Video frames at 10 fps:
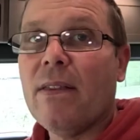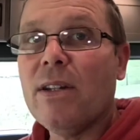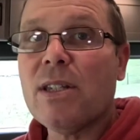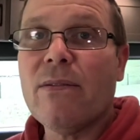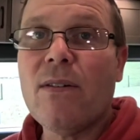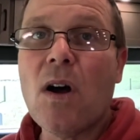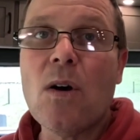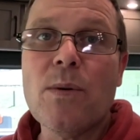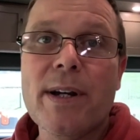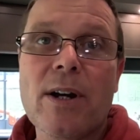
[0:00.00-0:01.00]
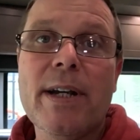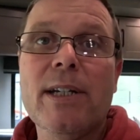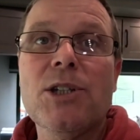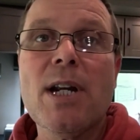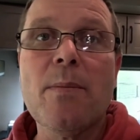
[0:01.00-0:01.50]
This fall, we are
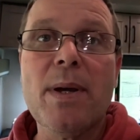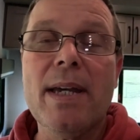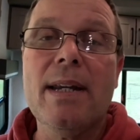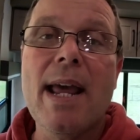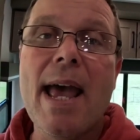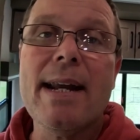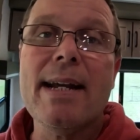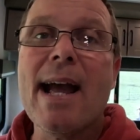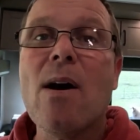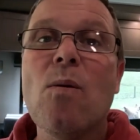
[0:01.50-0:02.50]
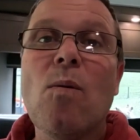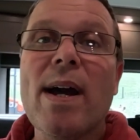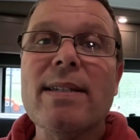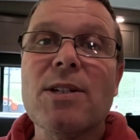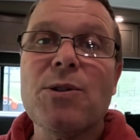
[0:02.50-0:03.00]
hitching up and heading out
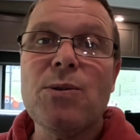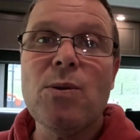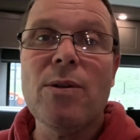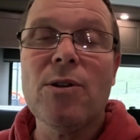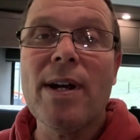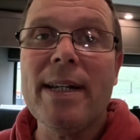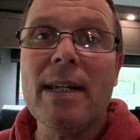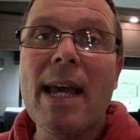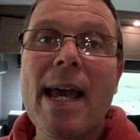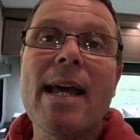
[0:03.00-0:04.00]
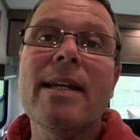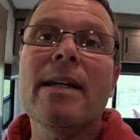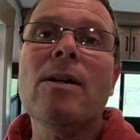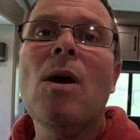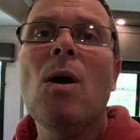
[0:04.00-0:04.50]
west to the Grand
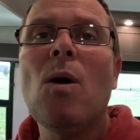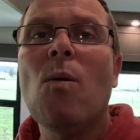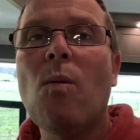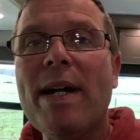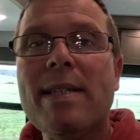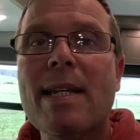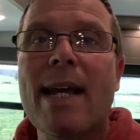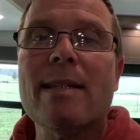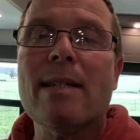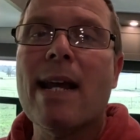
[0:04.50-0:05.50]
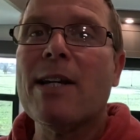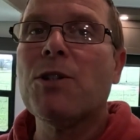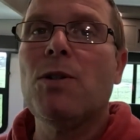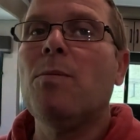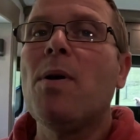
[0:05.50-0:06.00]
Canyon, White Sands
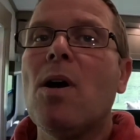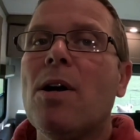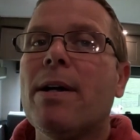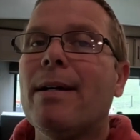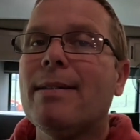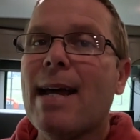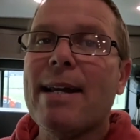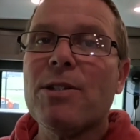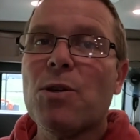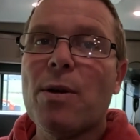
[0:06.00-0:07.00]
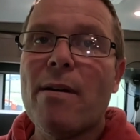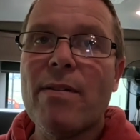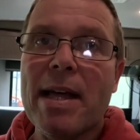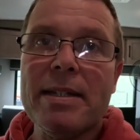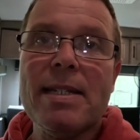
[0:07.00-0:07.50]
National Park, Dinosaur
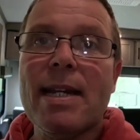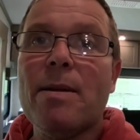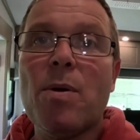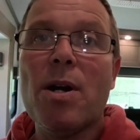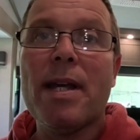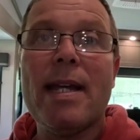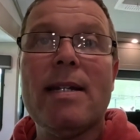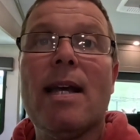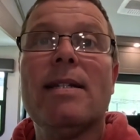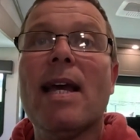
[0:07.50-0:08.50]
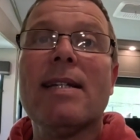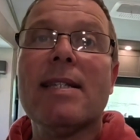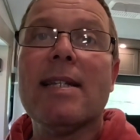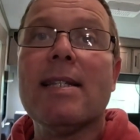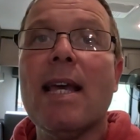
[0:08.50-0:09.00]
Valley State Park in
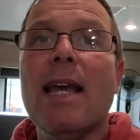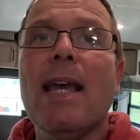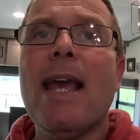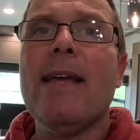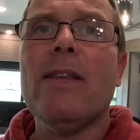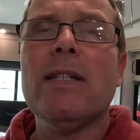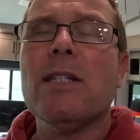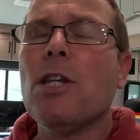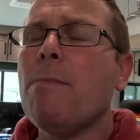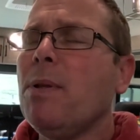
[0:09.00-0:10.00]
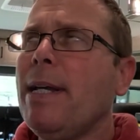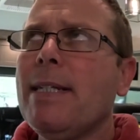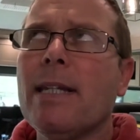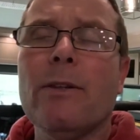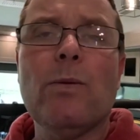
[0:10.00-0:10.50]
Texas, and then
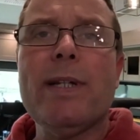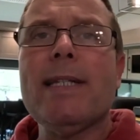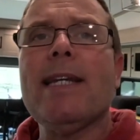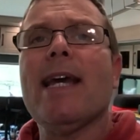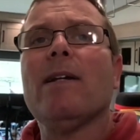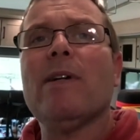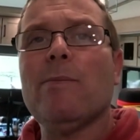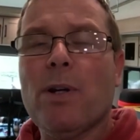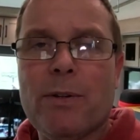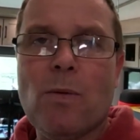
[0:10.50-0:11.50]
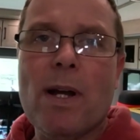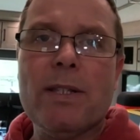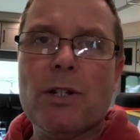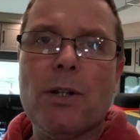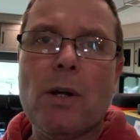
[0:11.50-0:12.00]
someplace in Louisiana my brother
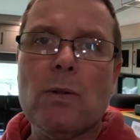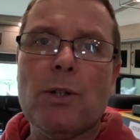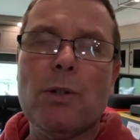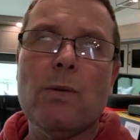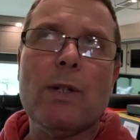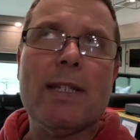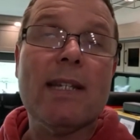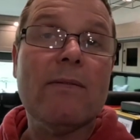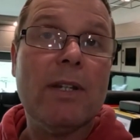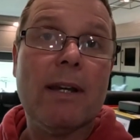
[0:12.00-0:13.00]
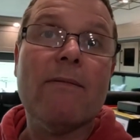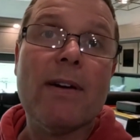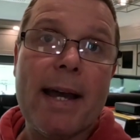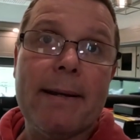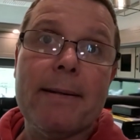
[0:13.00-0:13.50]
wants to go to see if he can
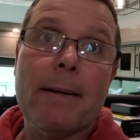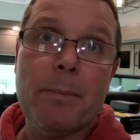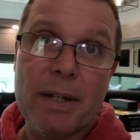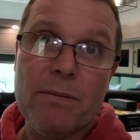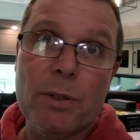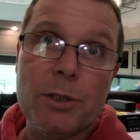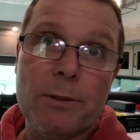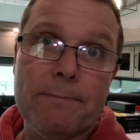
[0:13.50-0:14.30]
find Bigfoot.